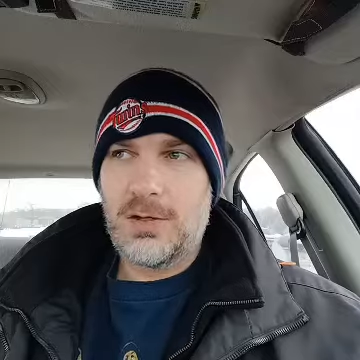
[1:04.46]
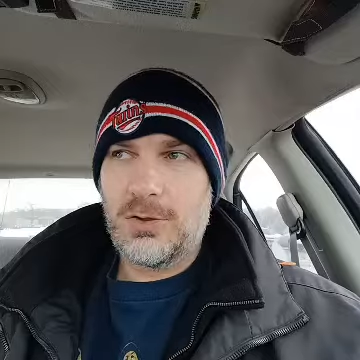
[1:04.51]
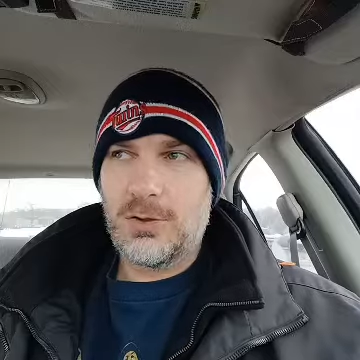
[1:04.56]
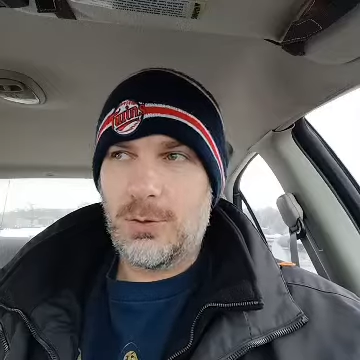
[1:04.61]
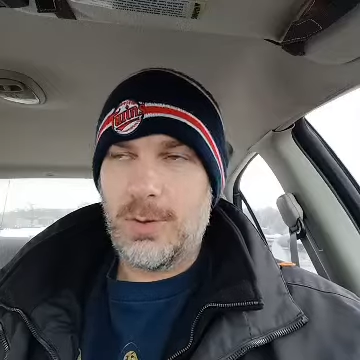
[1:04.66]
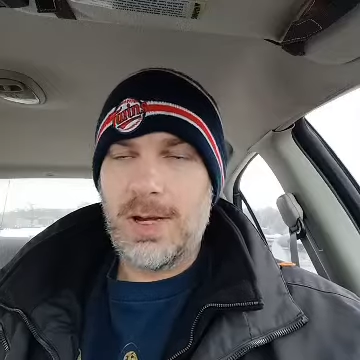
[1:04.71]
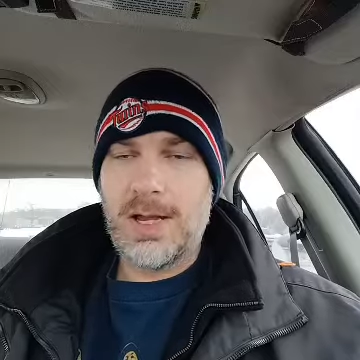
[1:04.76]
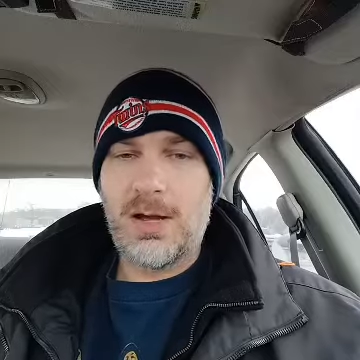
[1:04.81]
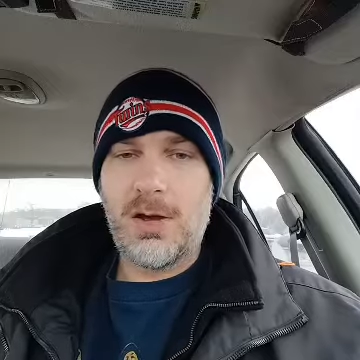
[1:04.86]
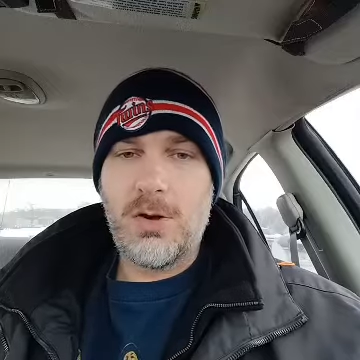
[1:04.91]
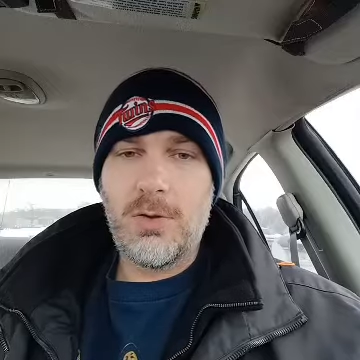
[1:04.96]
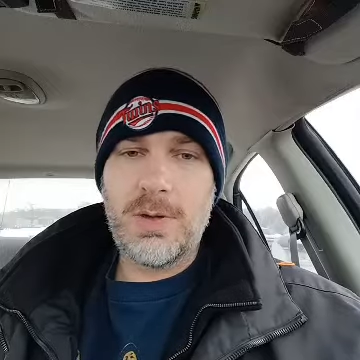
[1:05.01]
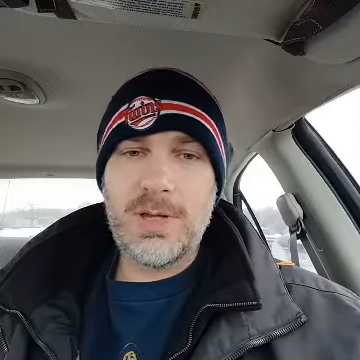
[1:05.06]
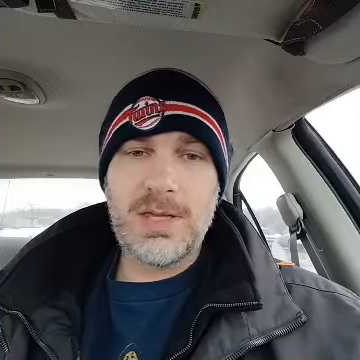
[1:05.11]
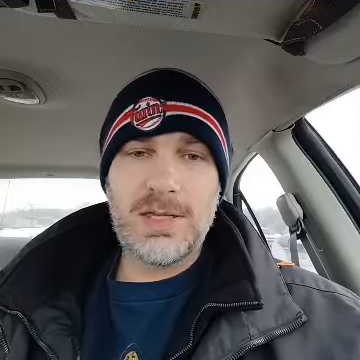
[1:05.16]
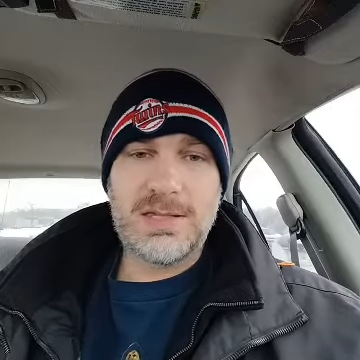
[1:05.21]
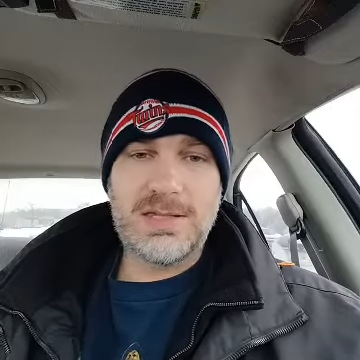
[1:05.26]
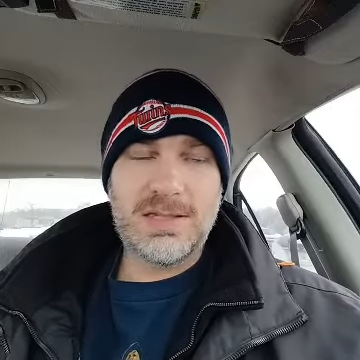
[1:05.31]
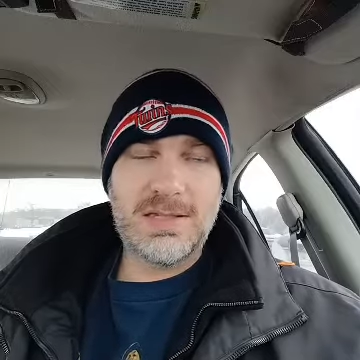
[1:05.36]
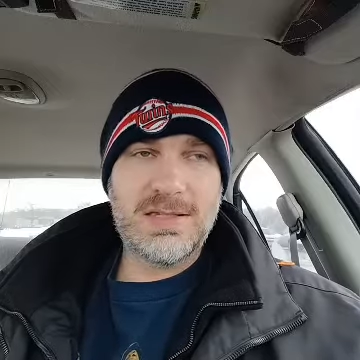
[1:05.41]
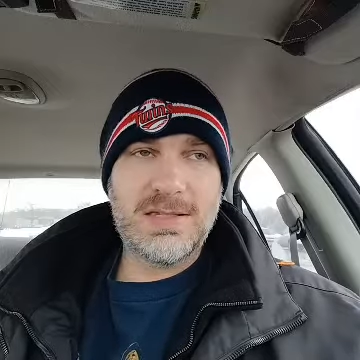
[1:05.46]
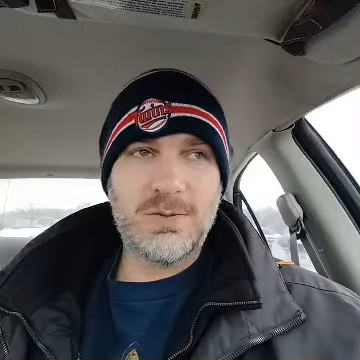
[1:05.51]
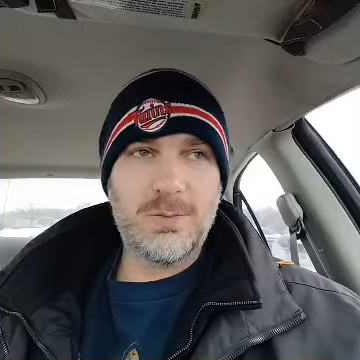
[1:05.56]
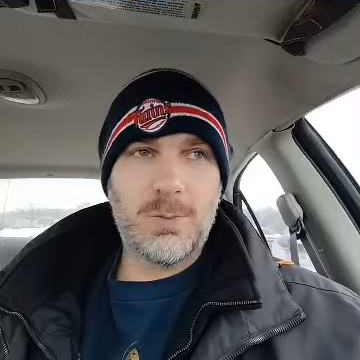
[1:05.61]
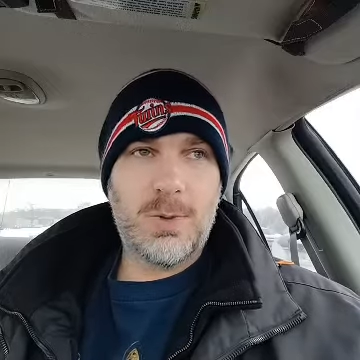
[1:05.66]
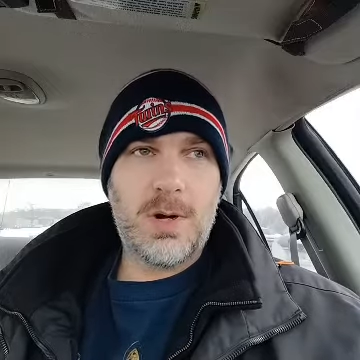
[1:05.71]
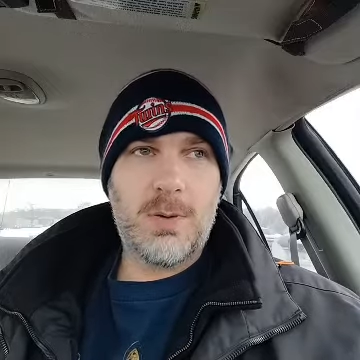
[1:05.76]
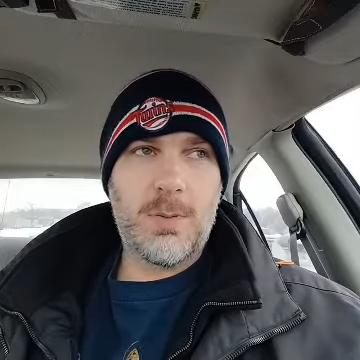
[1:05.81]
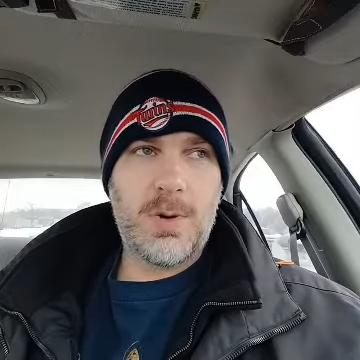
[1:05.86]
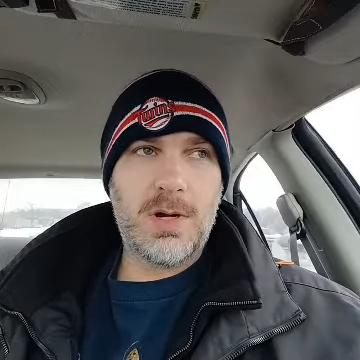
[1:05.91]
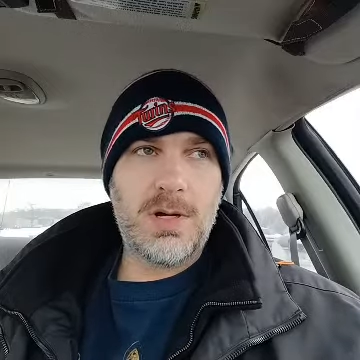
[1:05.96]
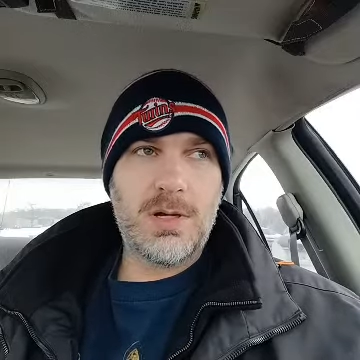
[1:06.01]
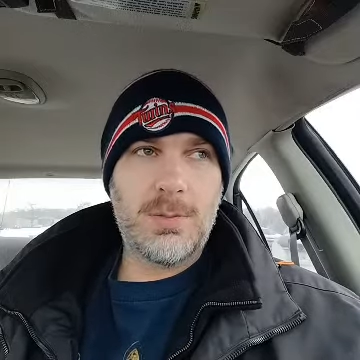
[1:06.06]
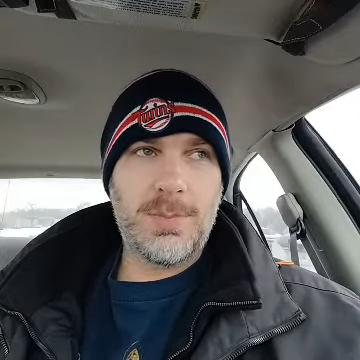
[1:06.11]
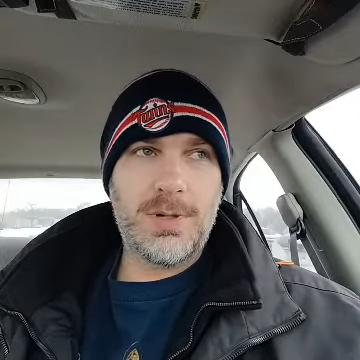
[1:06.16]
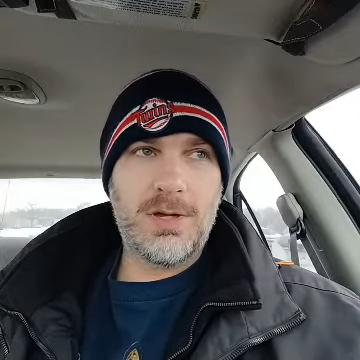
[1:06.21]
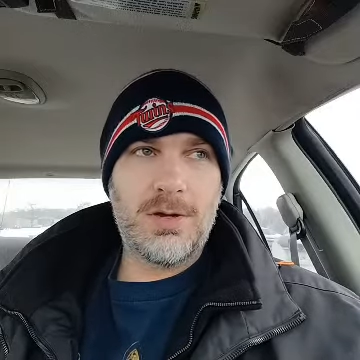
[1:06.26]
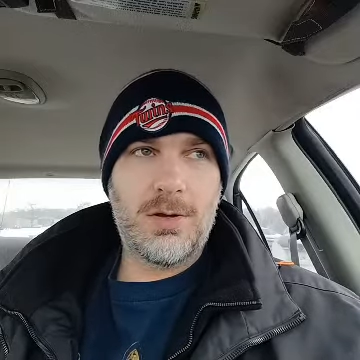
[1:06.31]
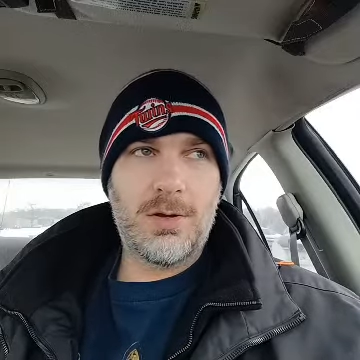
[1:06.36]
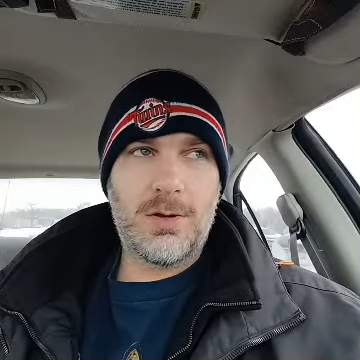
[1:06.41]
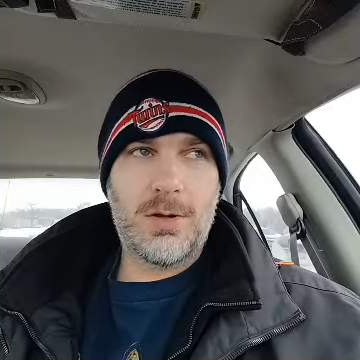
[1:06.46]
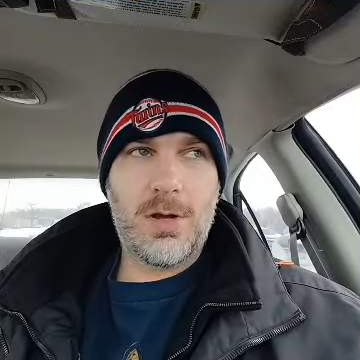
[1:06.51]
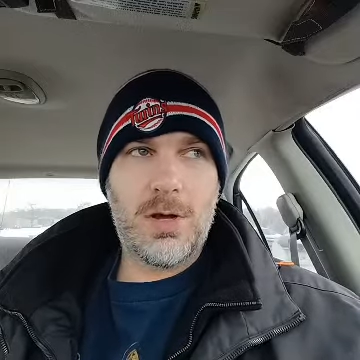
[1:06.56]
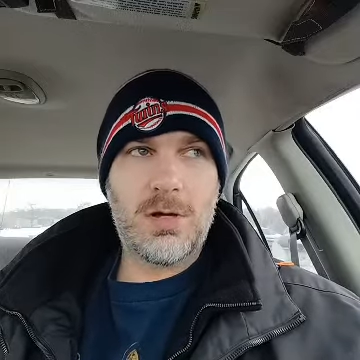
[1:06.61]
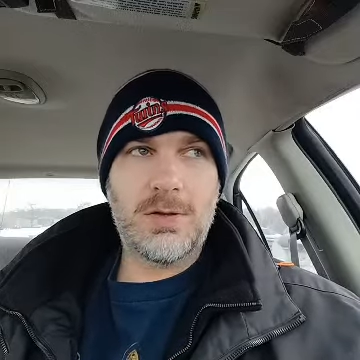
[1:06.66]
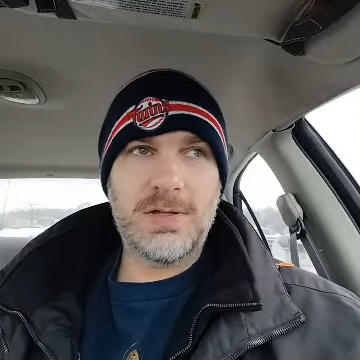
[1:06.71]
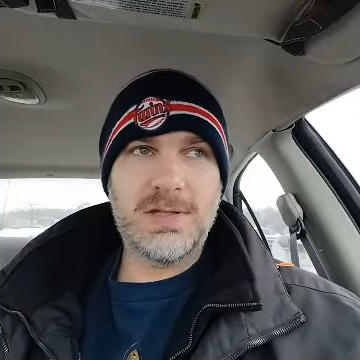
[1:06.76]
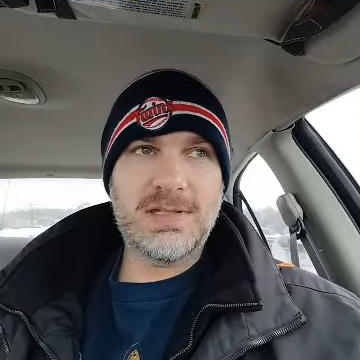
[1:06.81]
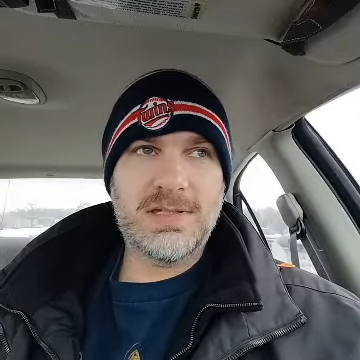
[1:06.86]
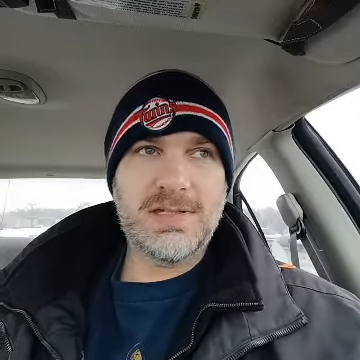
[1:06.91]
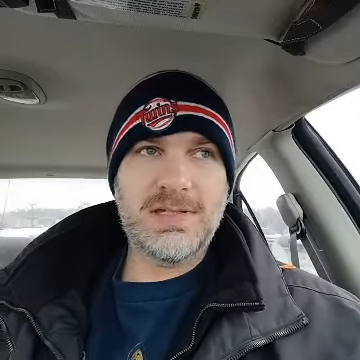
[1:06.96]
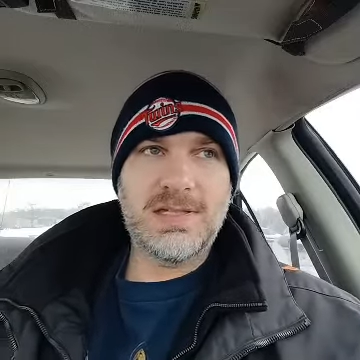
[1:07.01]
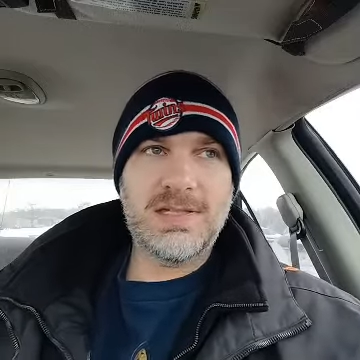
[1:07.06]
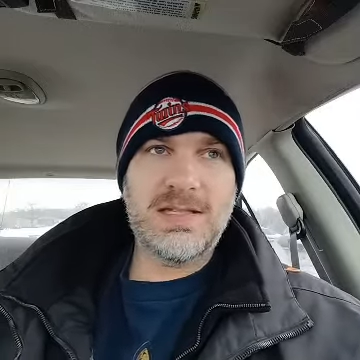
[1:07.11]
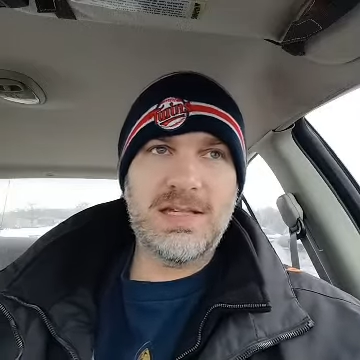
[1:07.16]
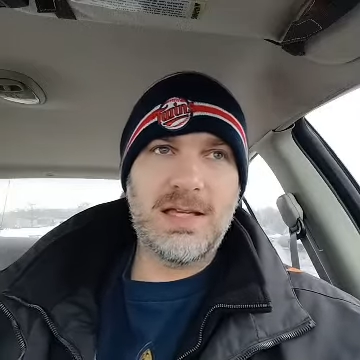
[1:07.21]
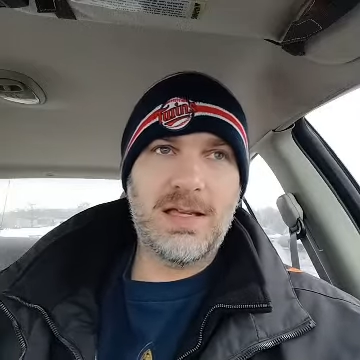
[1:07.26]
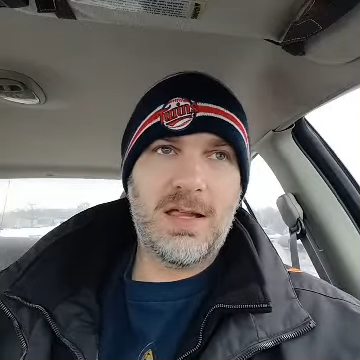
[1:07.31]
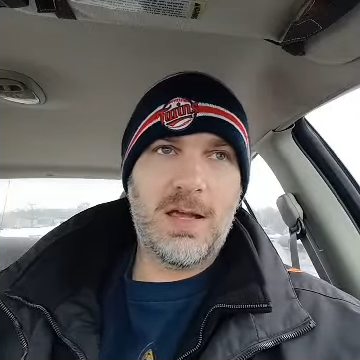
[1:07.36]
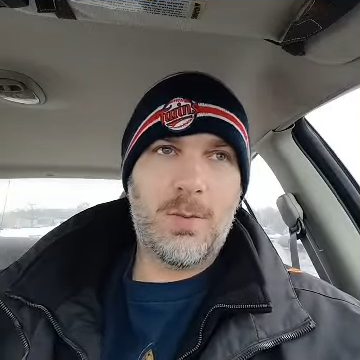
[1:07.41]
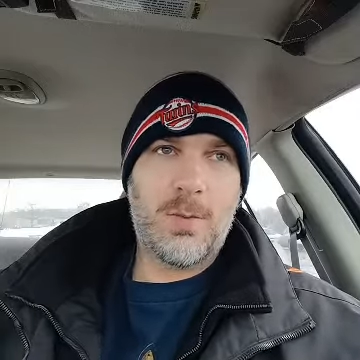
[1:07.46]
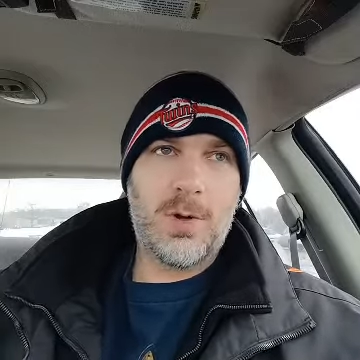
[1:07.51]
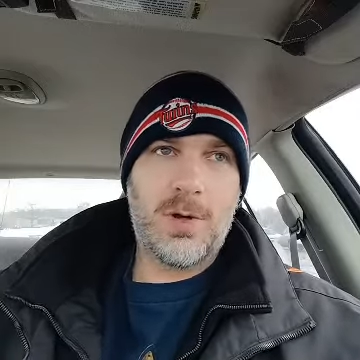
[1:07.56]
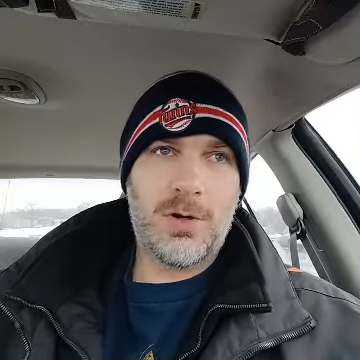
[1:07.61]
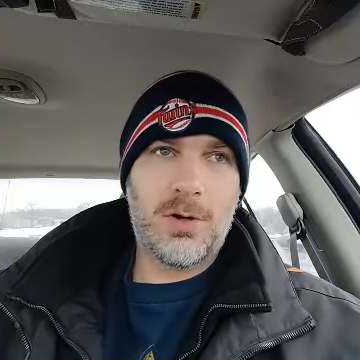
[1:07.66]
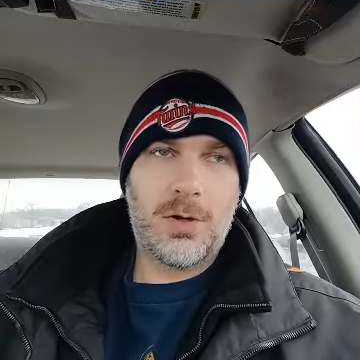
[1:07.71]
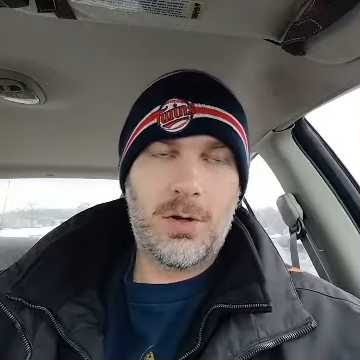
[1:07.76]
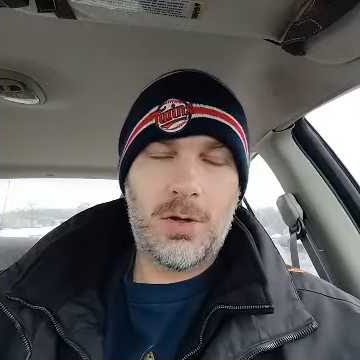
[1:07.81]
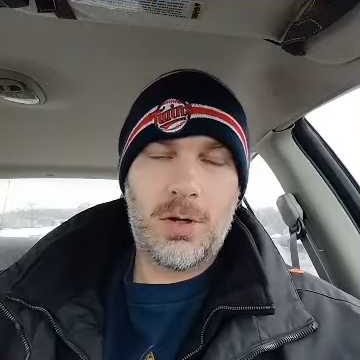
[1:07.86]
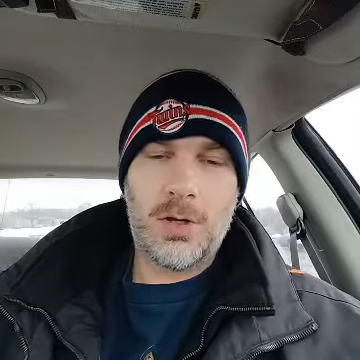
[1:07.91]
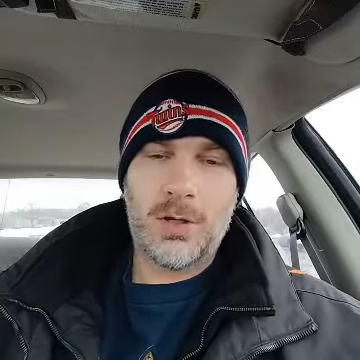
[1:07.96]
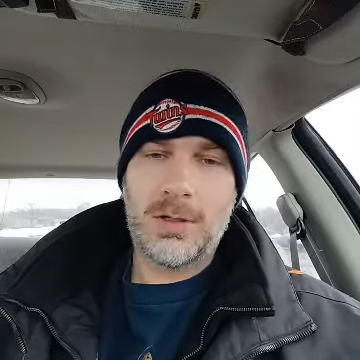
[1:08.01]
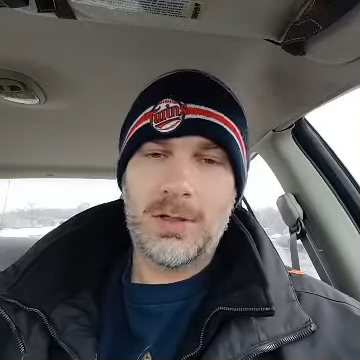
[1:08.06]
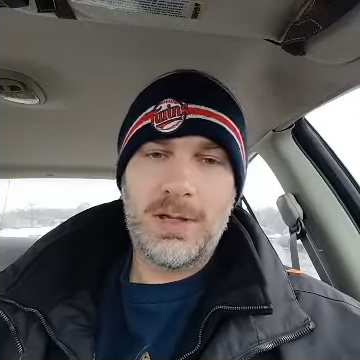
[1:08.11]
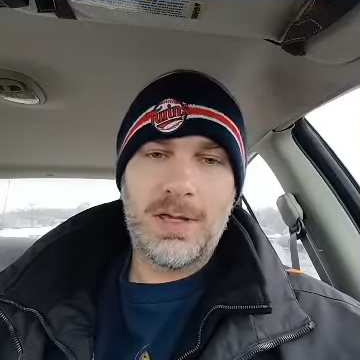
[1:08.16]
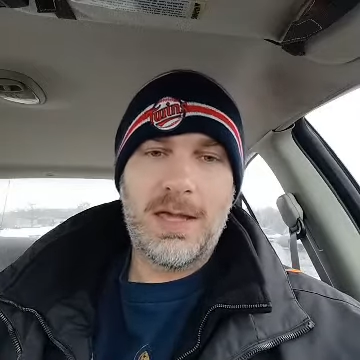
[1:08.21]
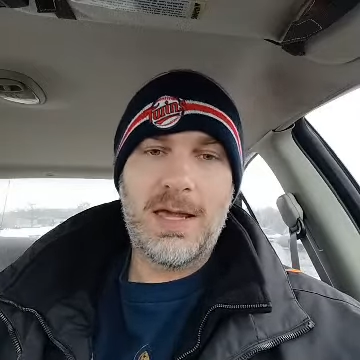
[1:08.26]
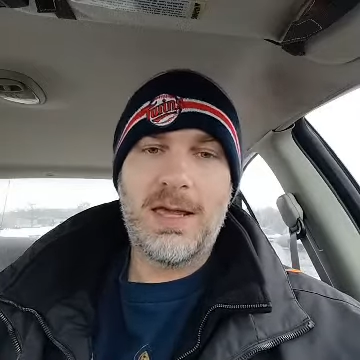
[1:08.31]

Correa, oh, this is where I wanted to be all along. This is the deal I wanted all along.